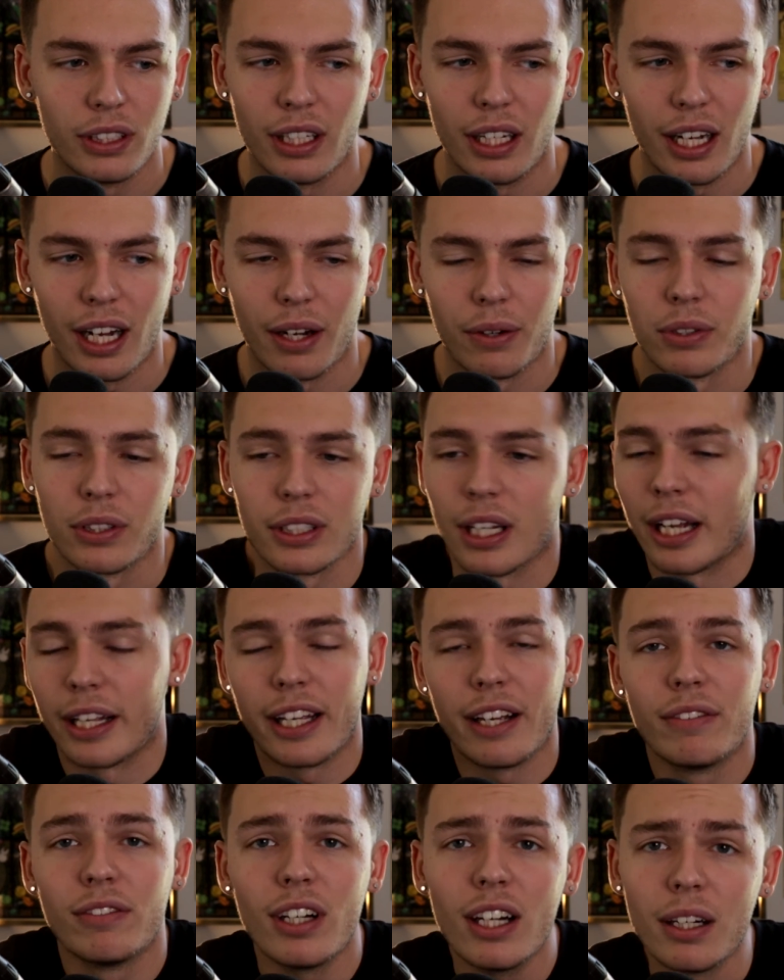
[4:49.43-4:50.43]
I
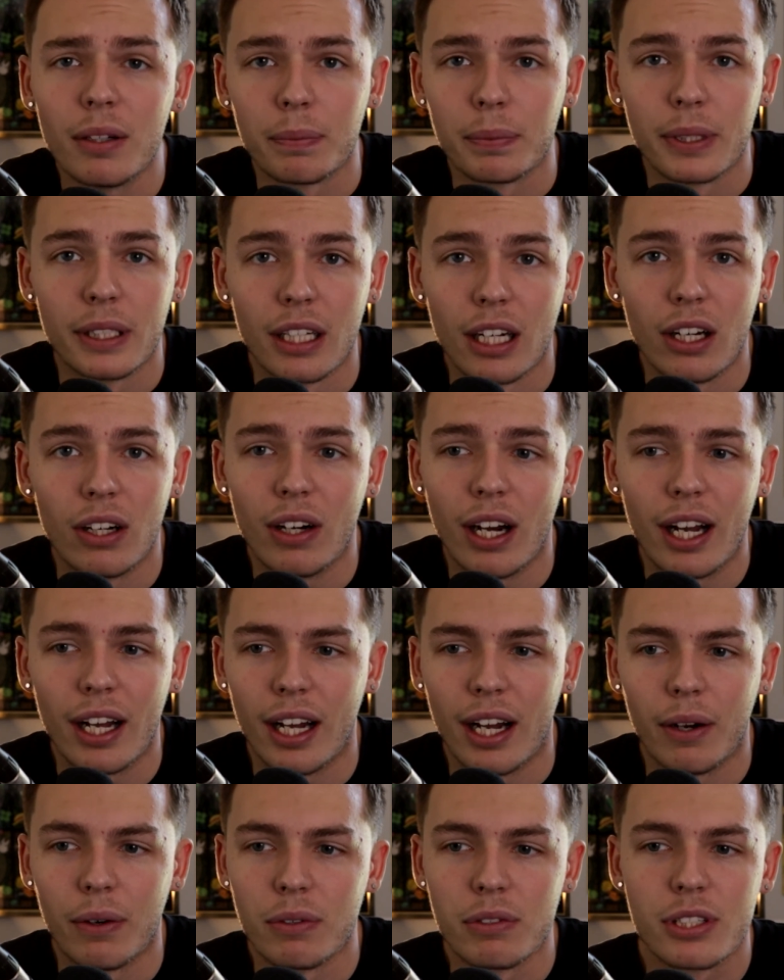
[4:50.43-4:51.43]
gave up.
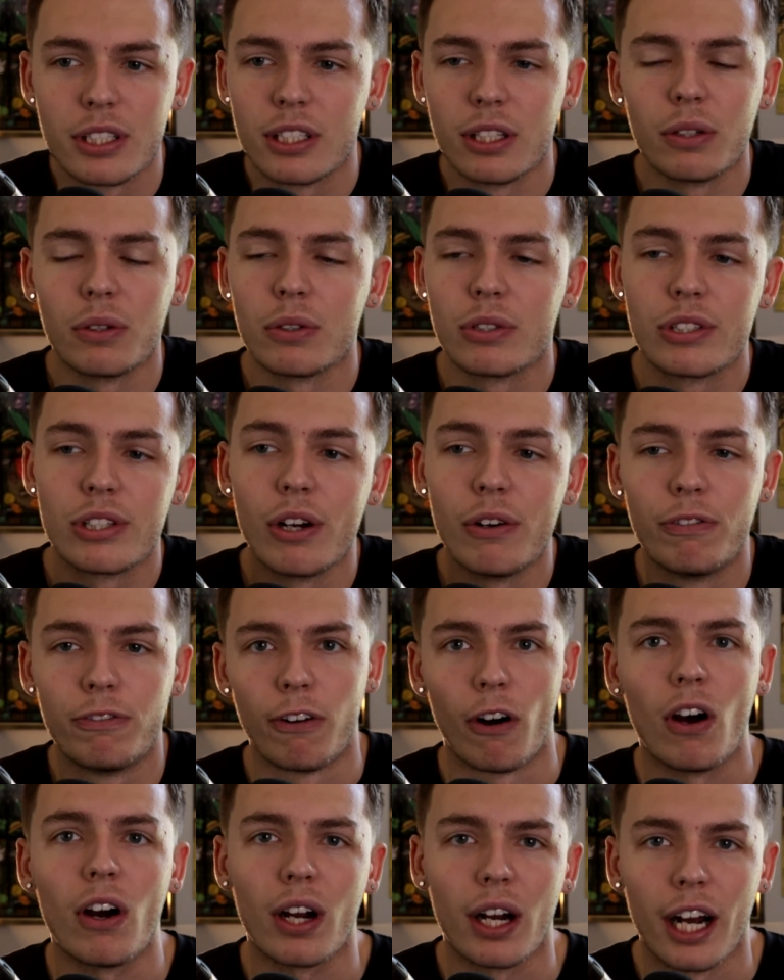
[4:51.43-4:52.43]
I was still so
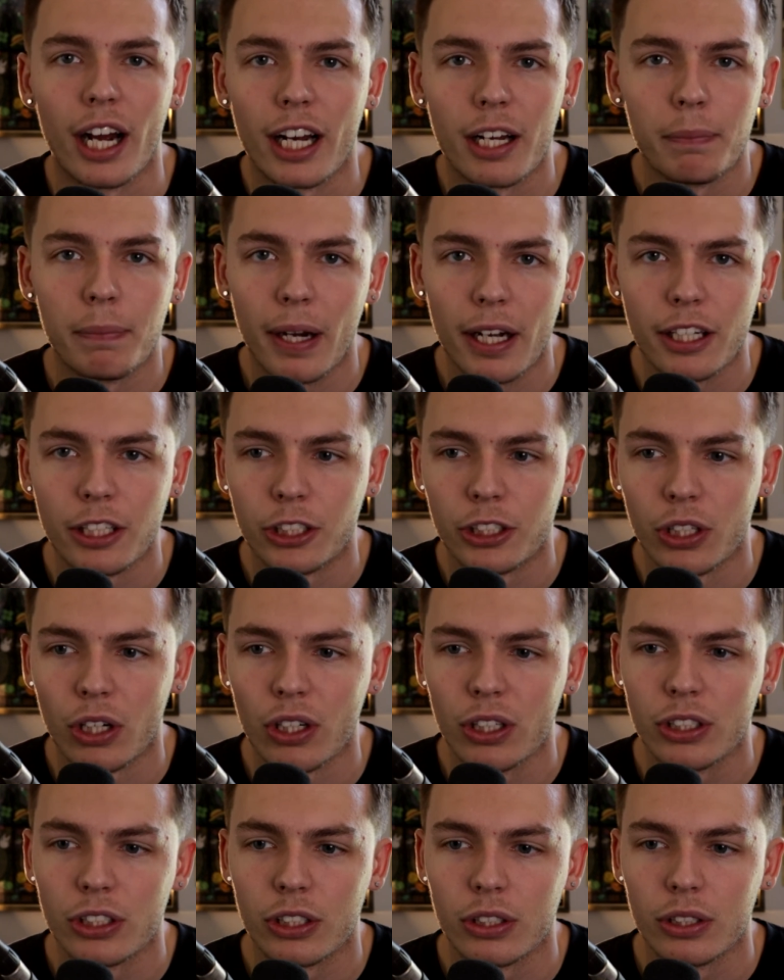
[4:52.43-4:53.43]
far. I had to buy a
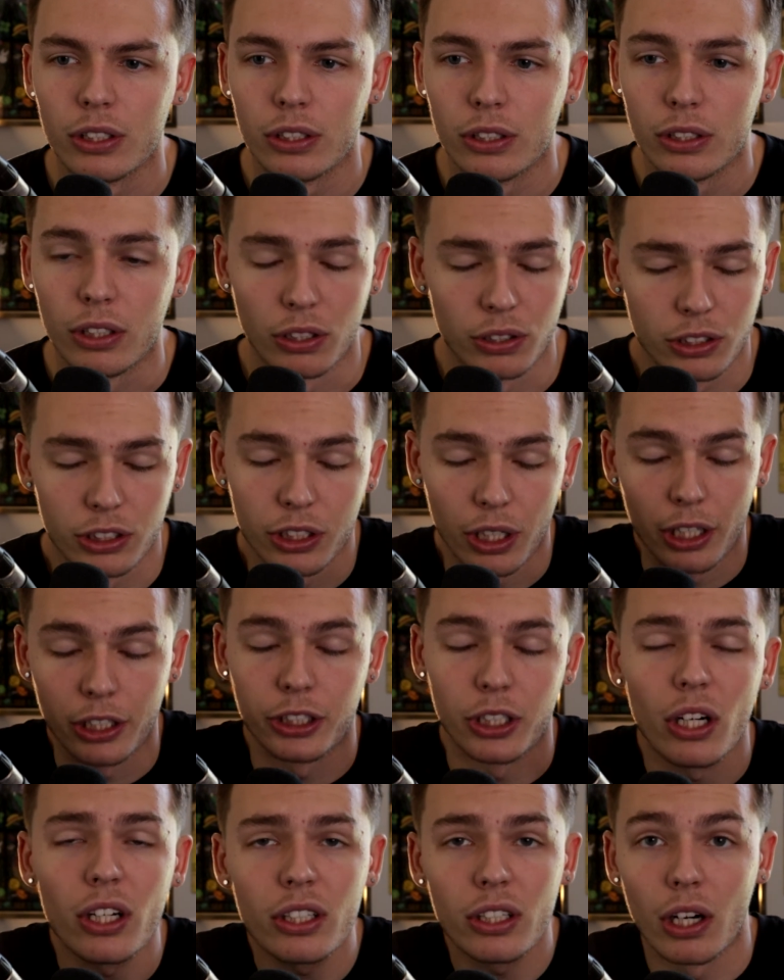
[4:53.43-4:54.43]
shark a
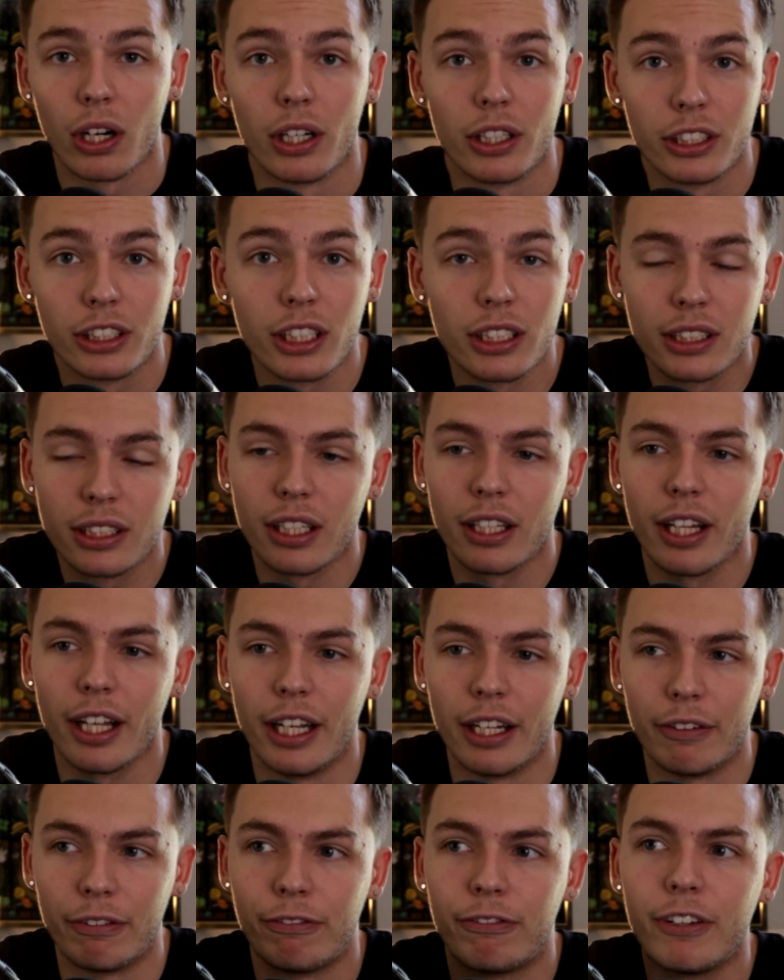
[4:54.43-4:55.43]
shark card just to
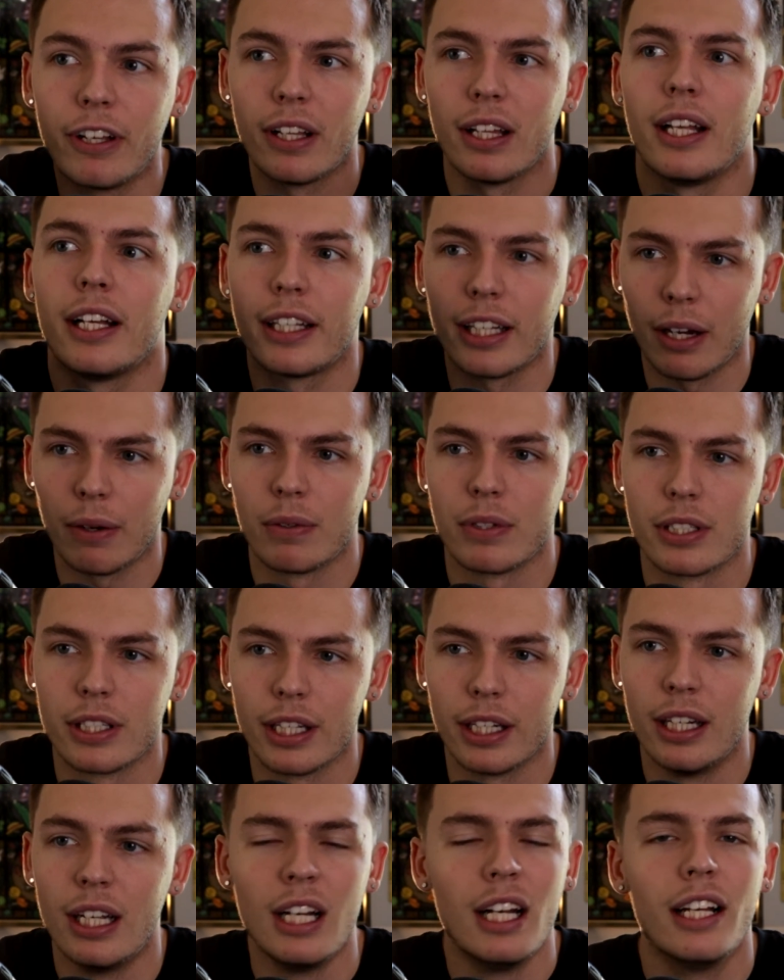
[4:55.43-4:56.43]
like feel like I was getting.